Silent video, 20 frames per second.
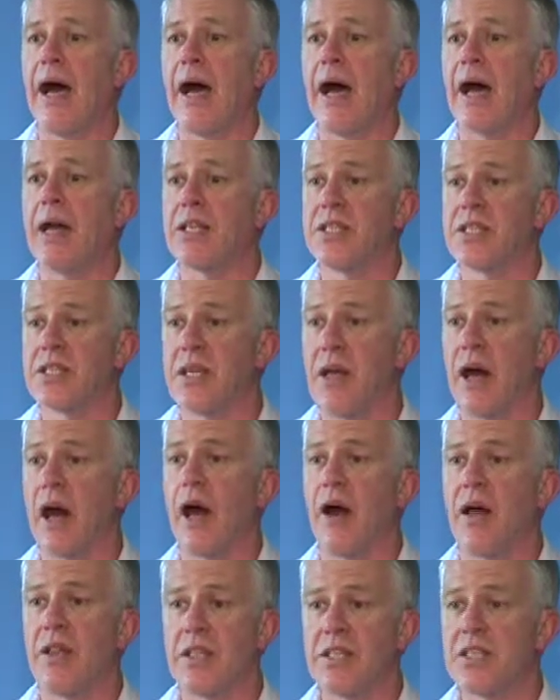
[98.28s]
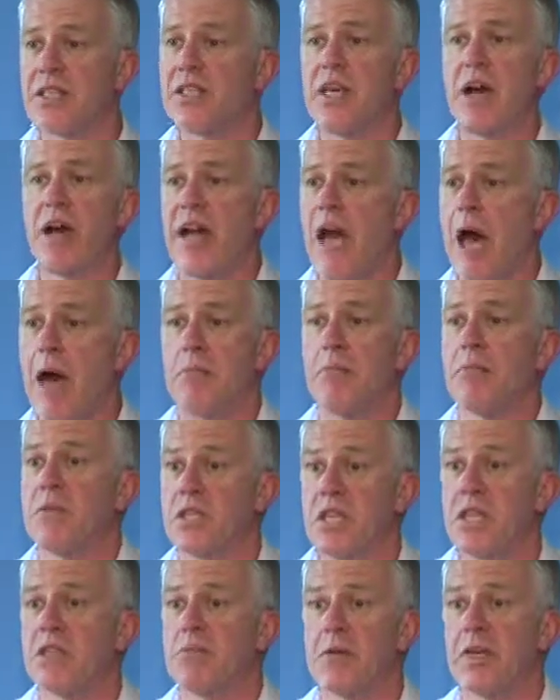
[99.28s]
this is going to happen
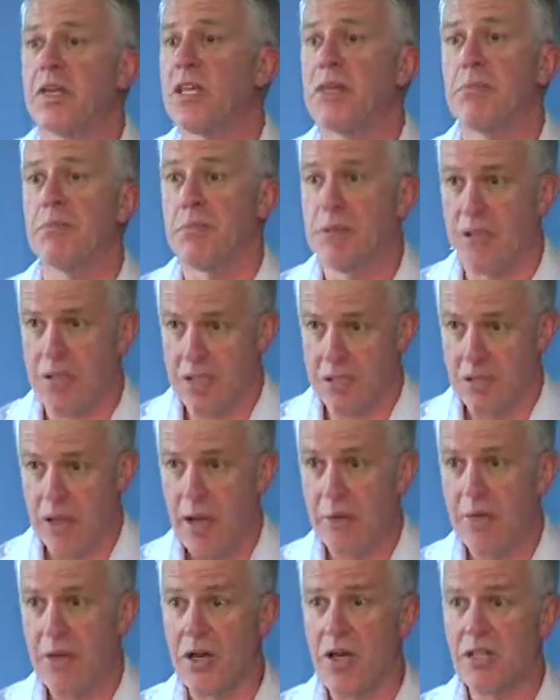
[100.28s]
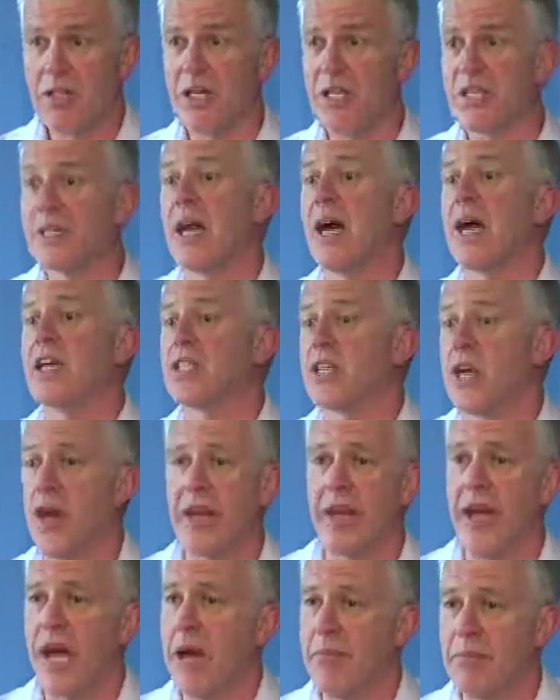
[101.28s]
just because I say it's going
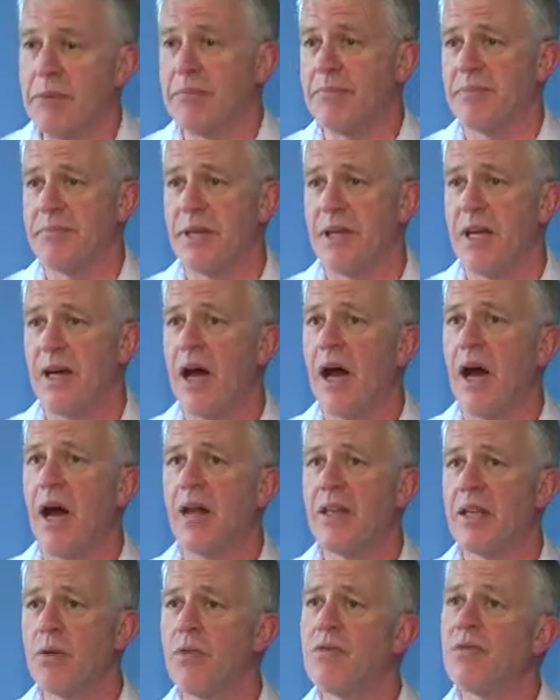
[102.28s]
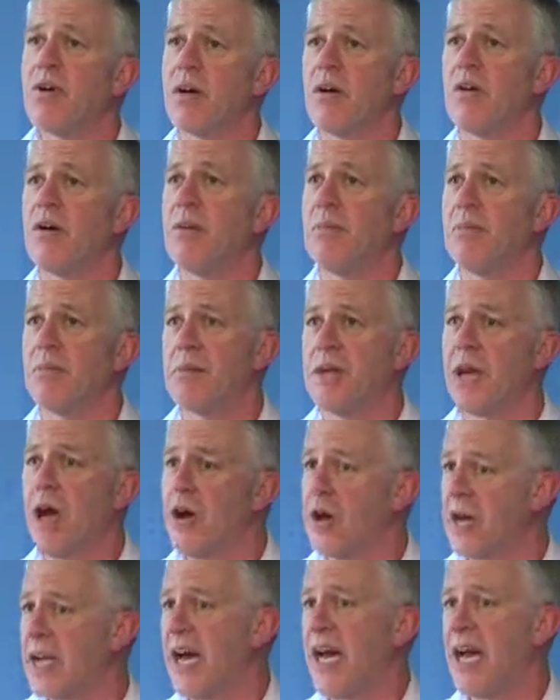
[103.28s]
to happen. I think we've got to be
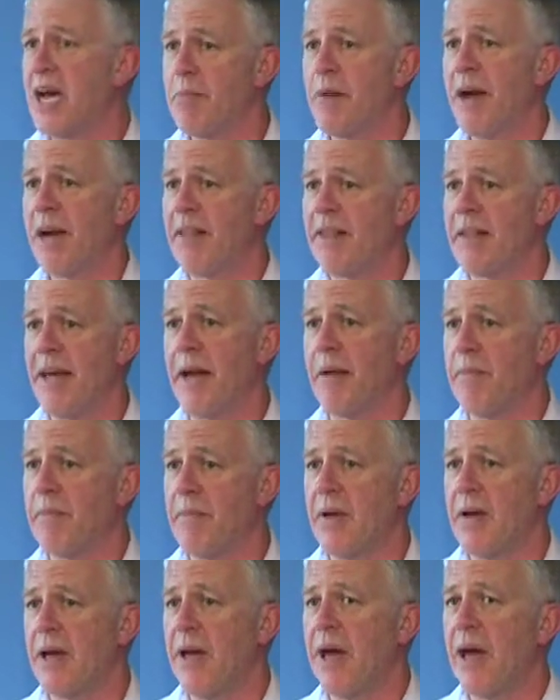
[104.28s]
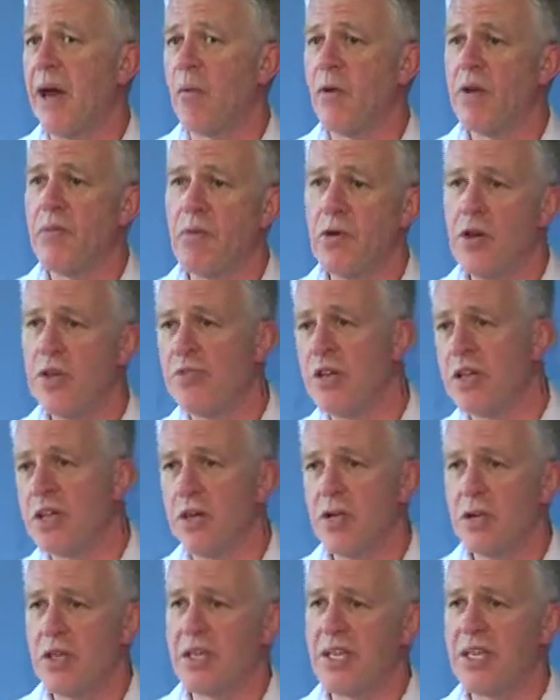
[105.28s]
okay about that. We've moved
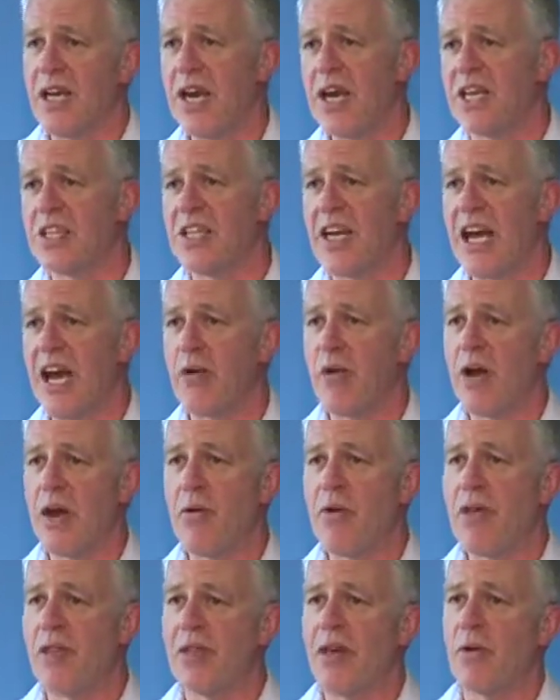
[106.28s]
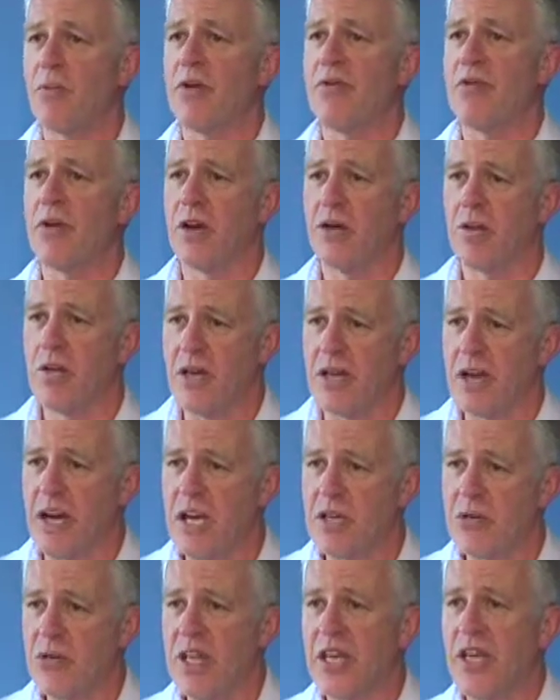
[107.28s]
into a stage now where we think we've got to
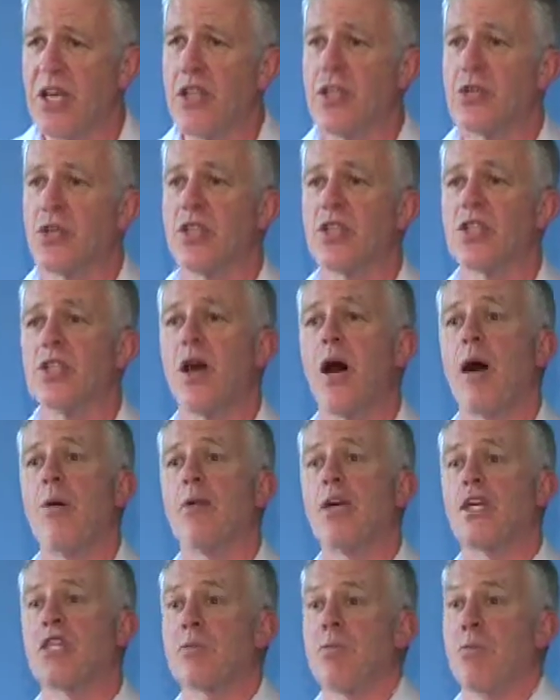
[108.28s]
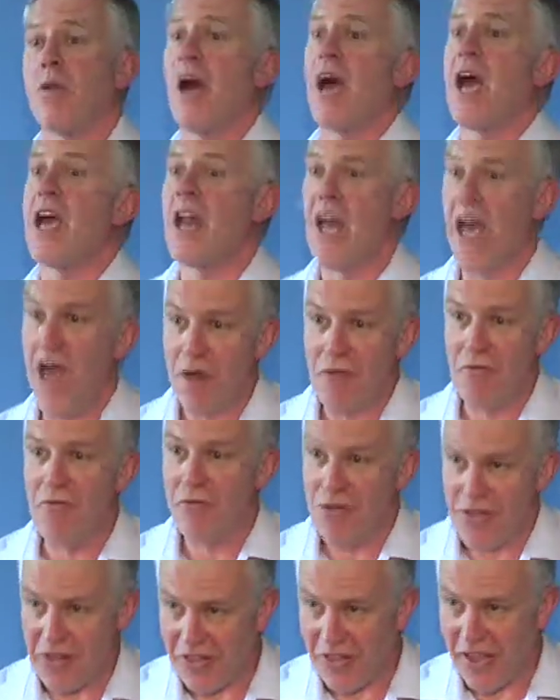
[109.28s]
engage with our kids all the time and explain
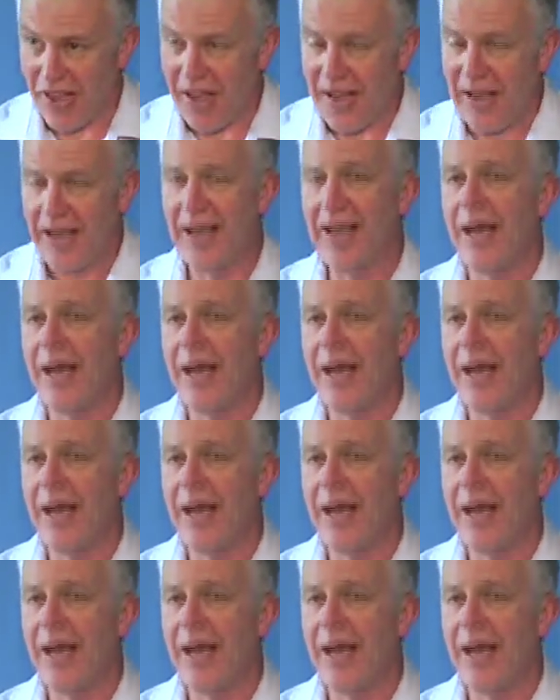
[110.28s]
everything.